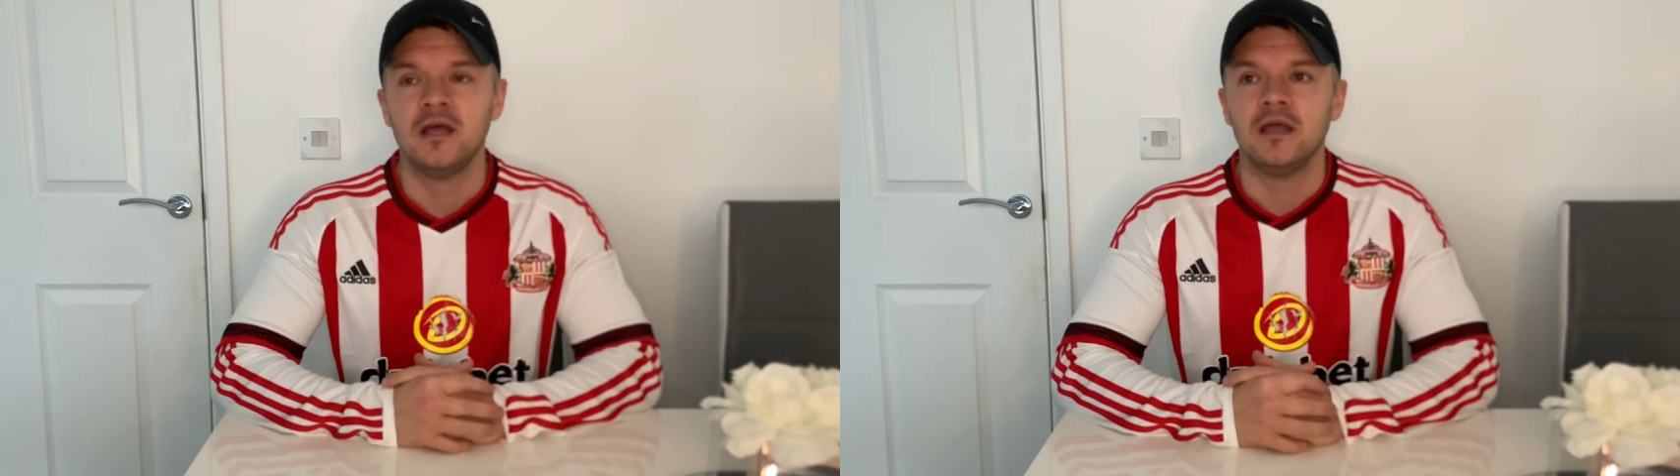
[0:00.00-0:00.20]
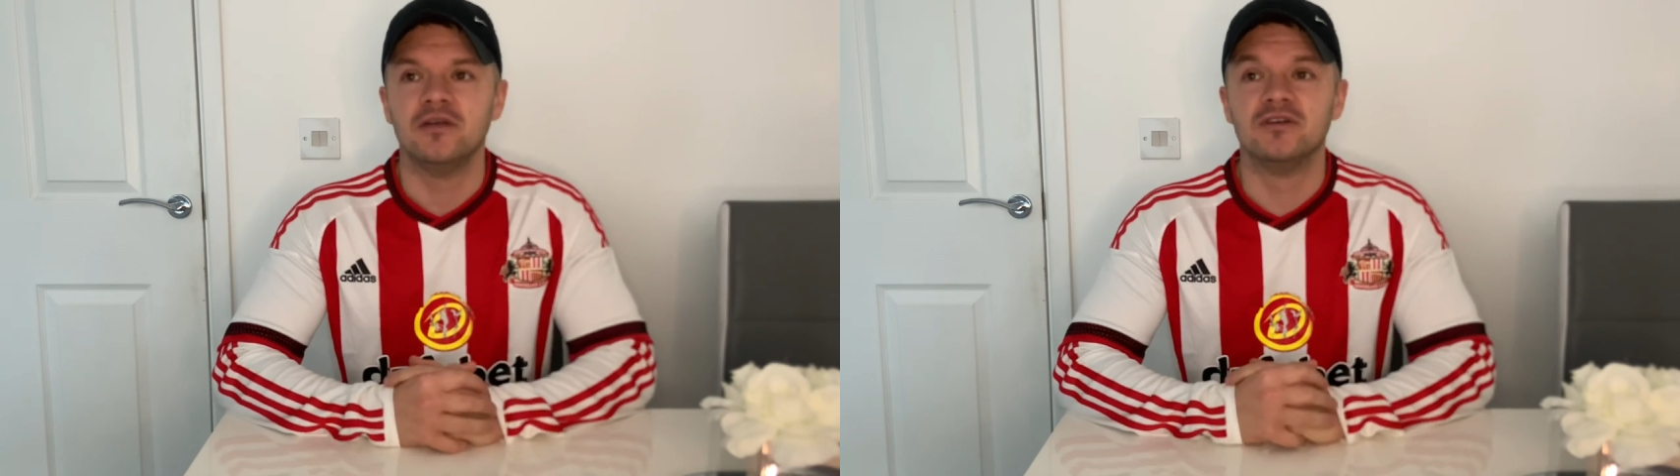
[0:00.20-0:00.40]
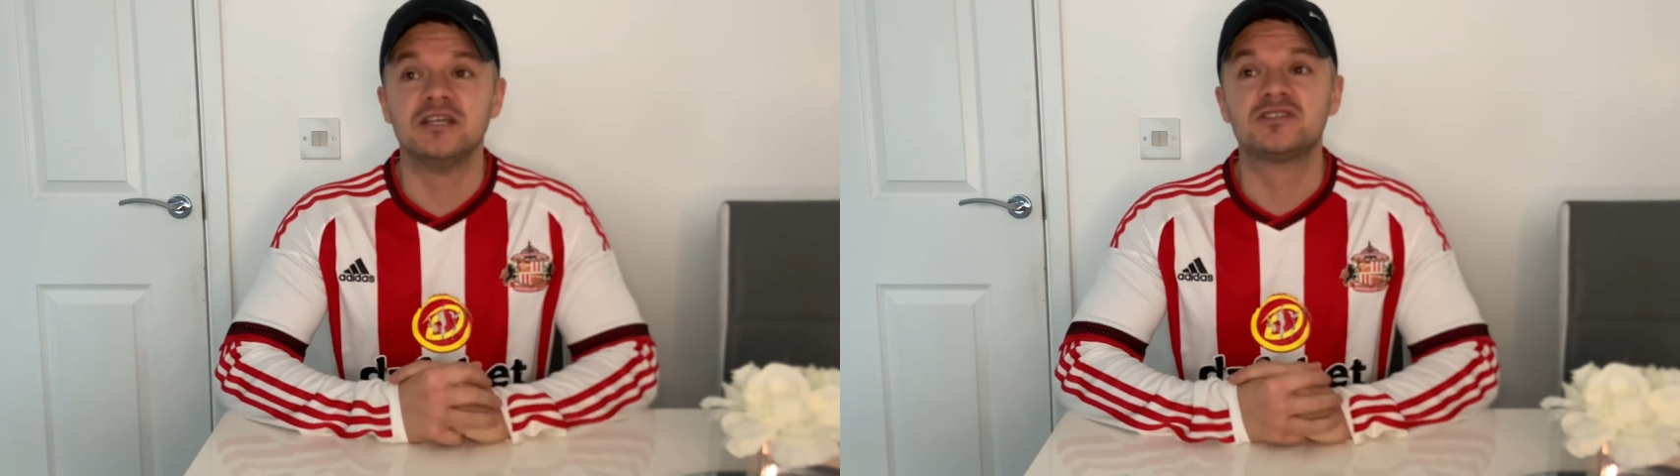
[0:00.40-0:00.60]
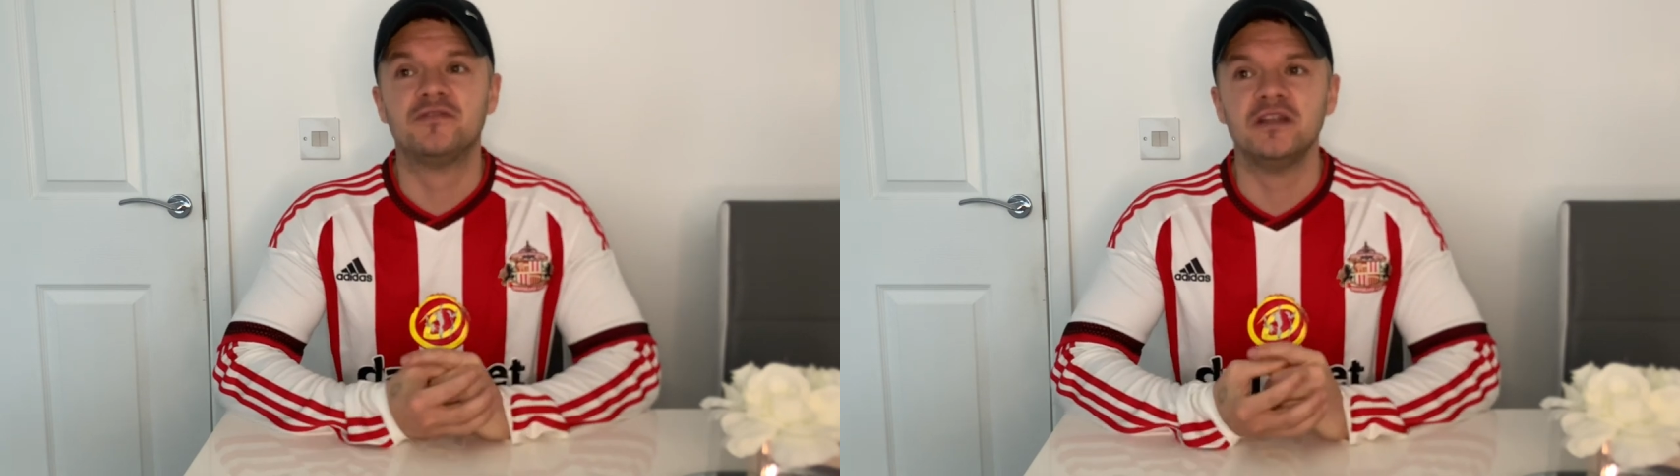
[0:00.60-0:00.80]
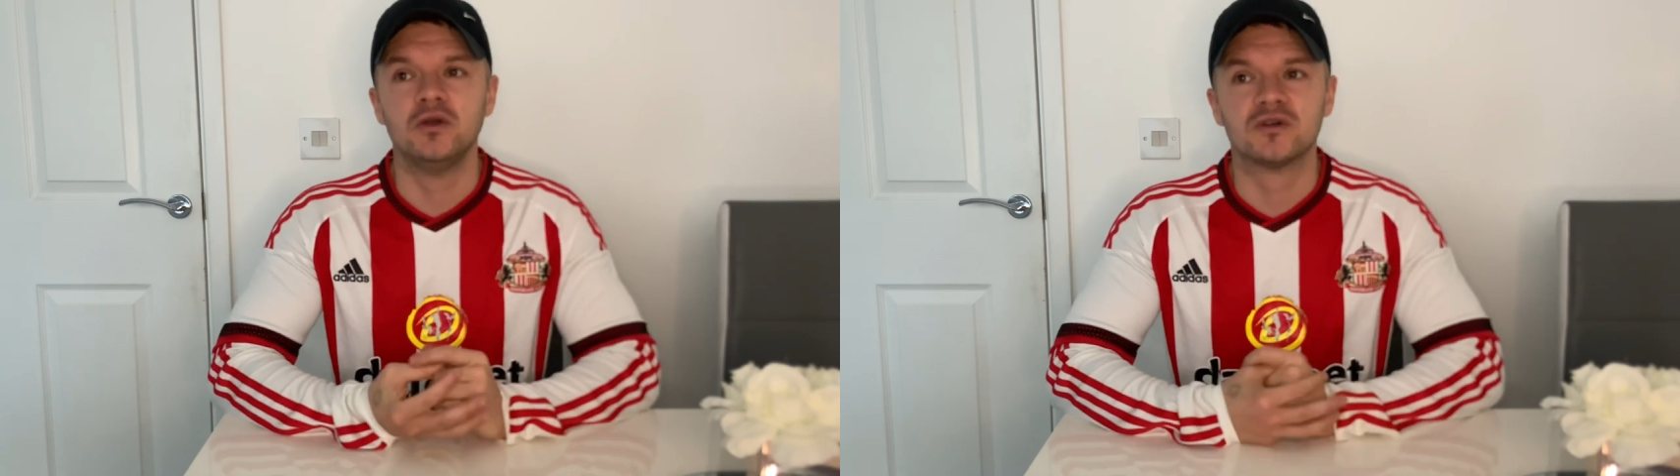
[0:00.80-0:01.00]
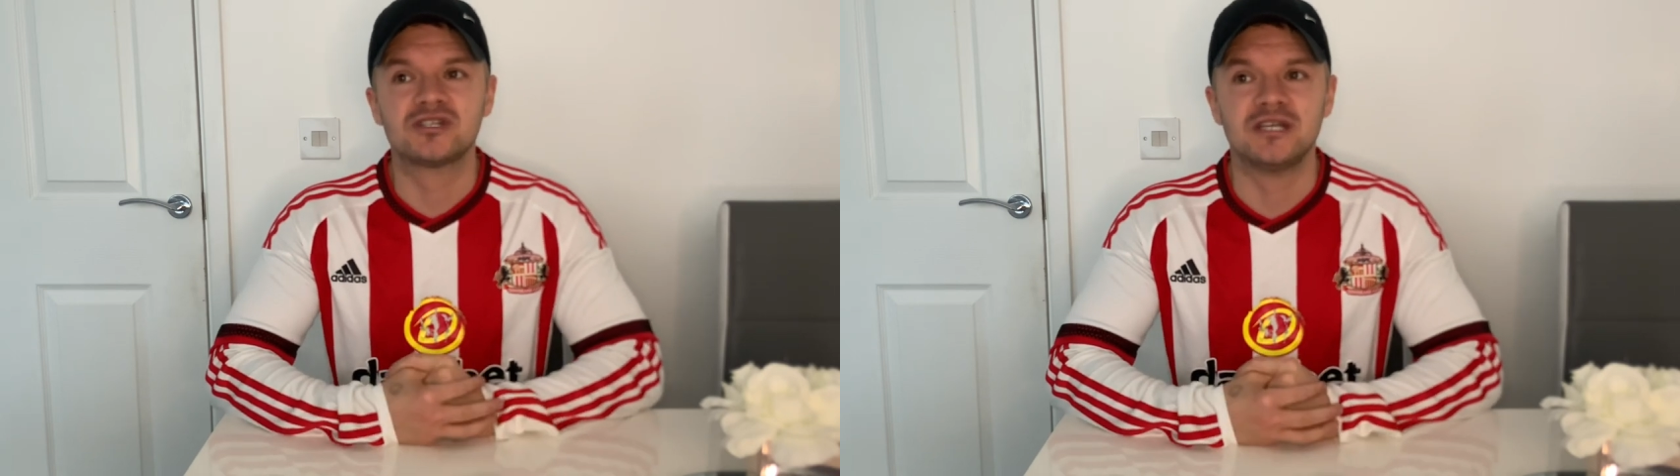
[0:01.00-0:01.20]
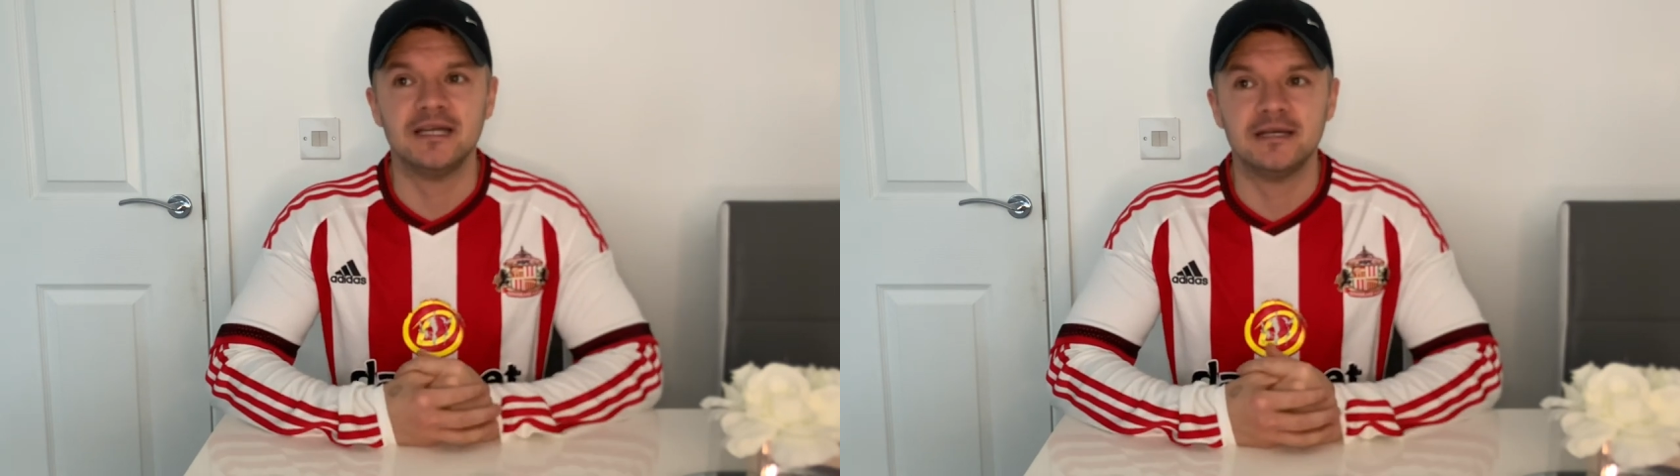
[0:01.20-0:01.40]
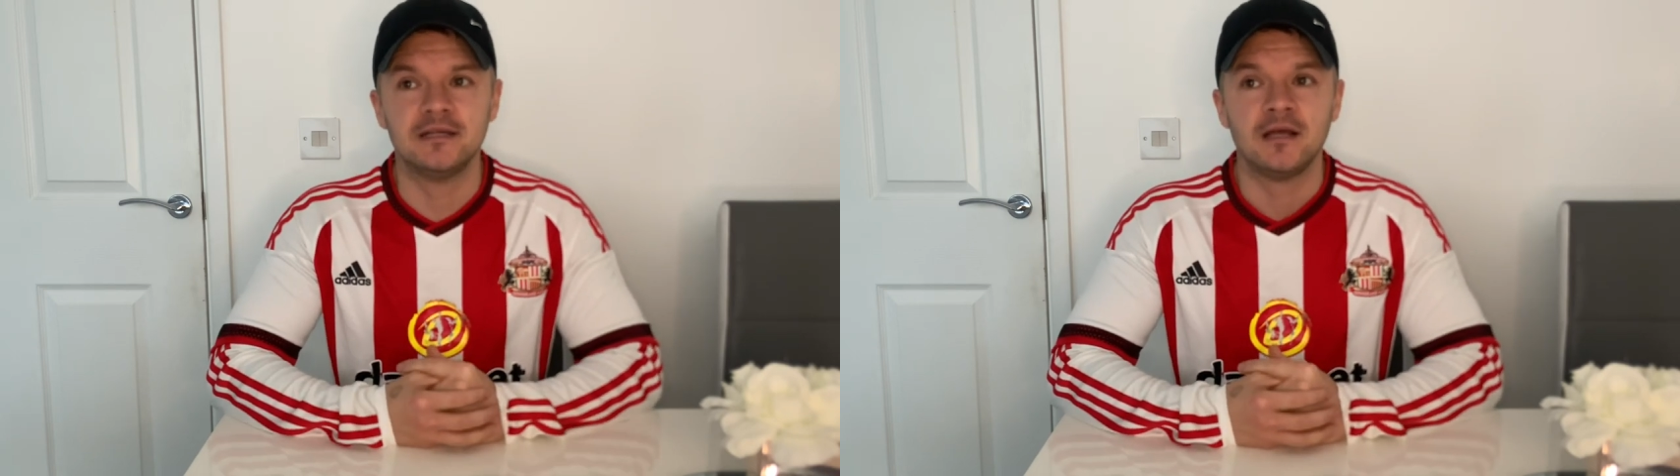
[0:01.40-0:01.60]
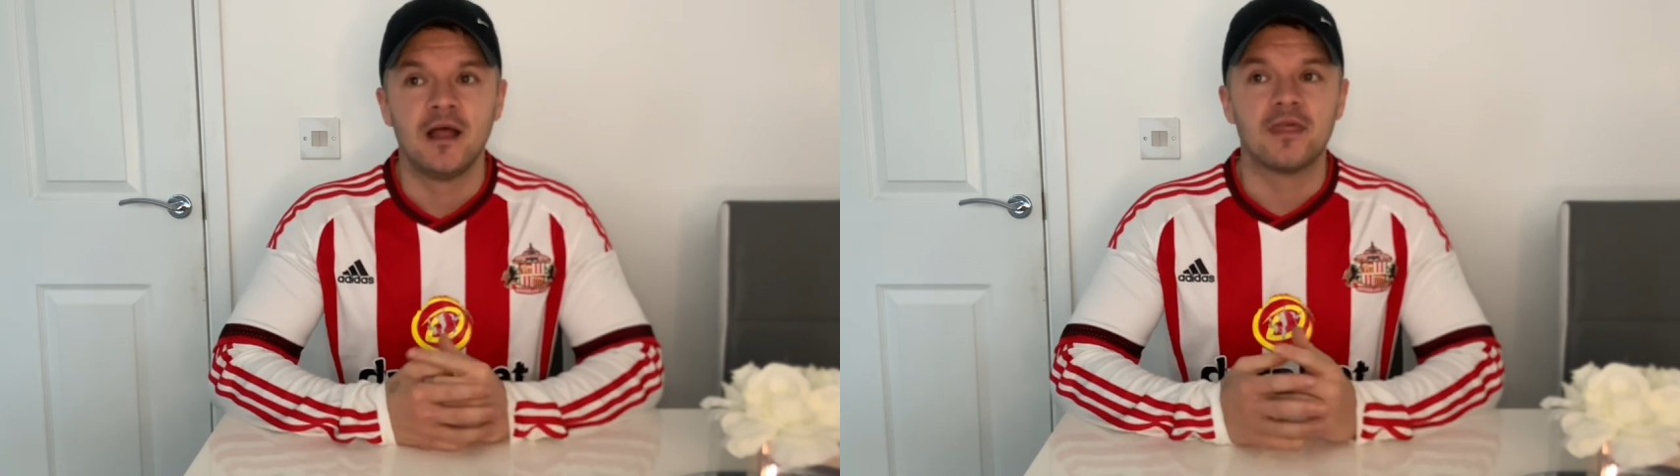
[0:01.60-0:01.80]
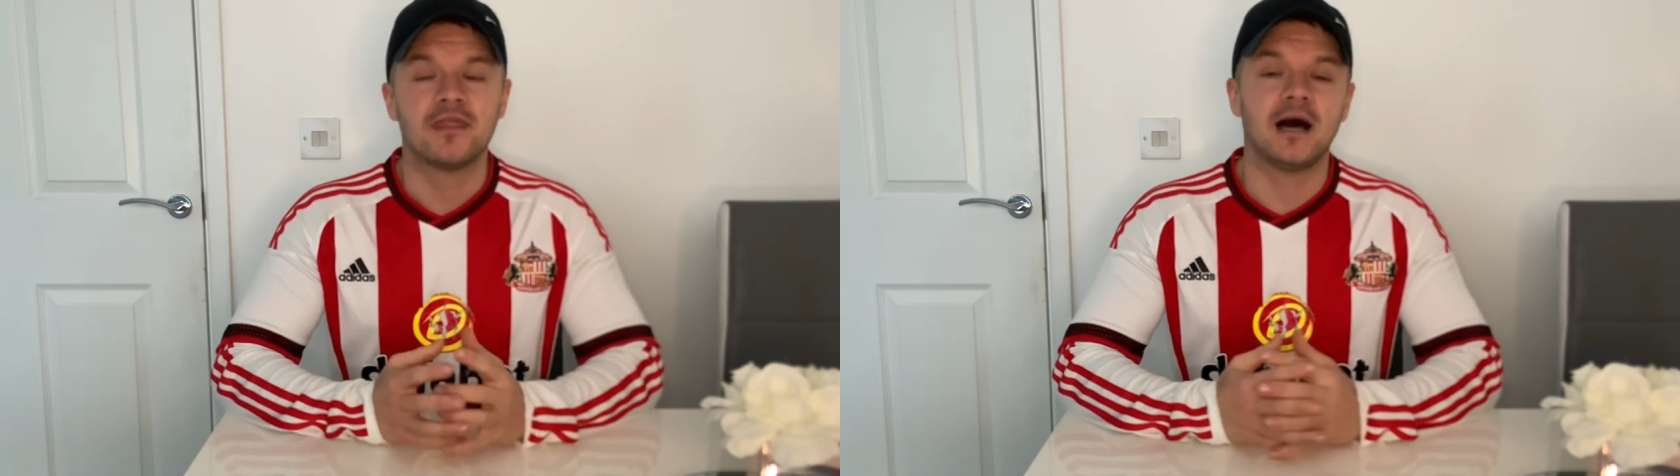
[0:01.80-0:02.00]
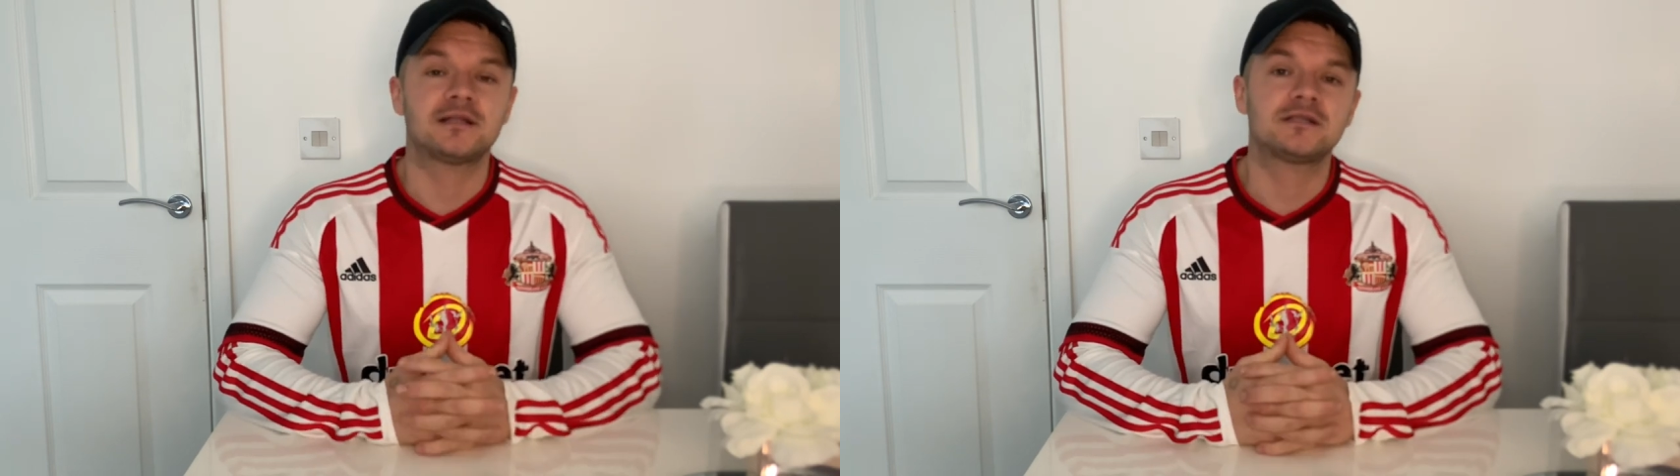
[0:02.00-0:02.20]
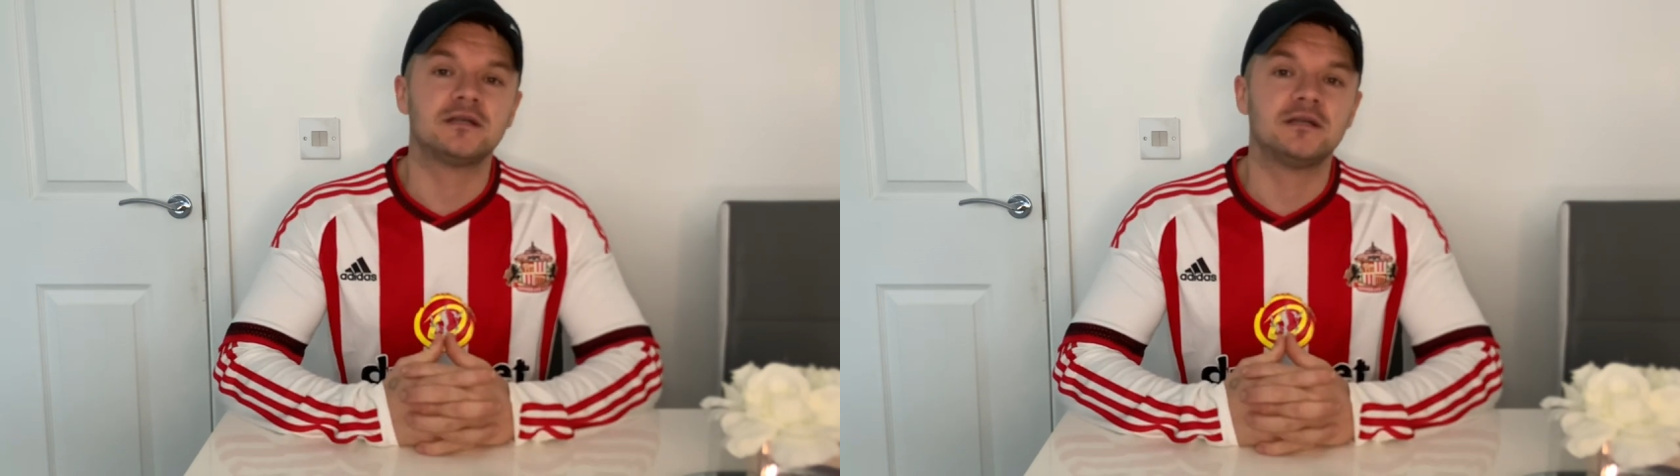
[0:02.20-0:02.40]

he released a video saying that